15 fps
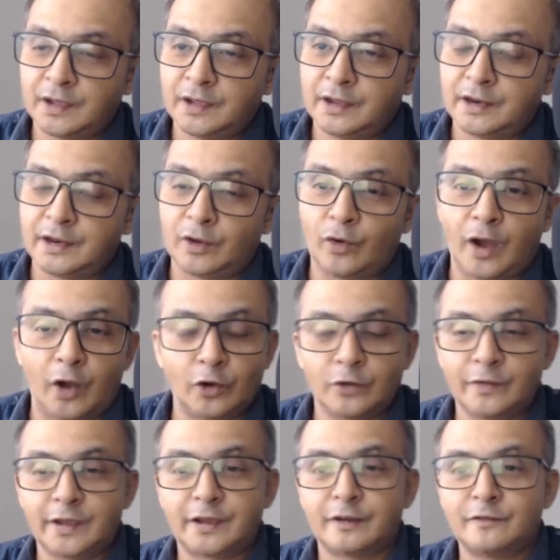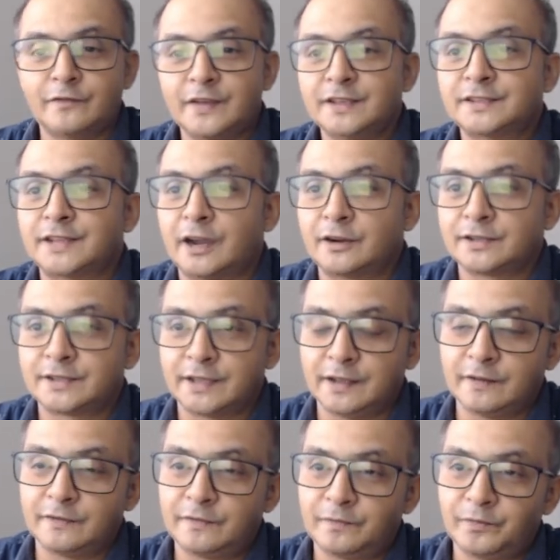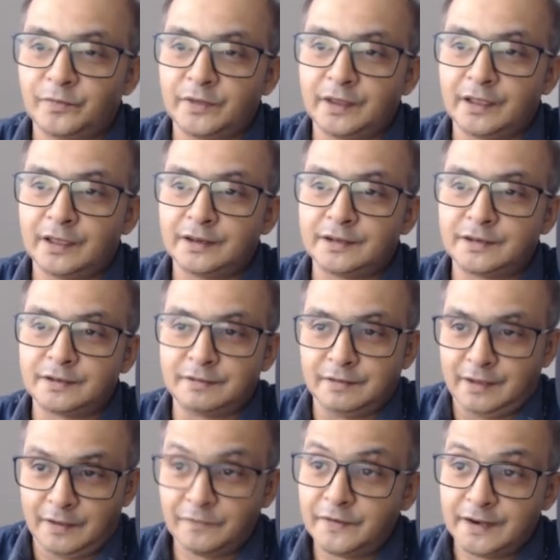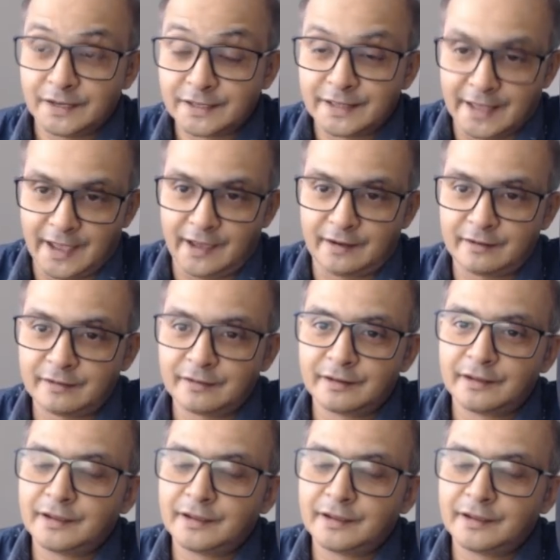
Now how do we convince ourselves if it is there,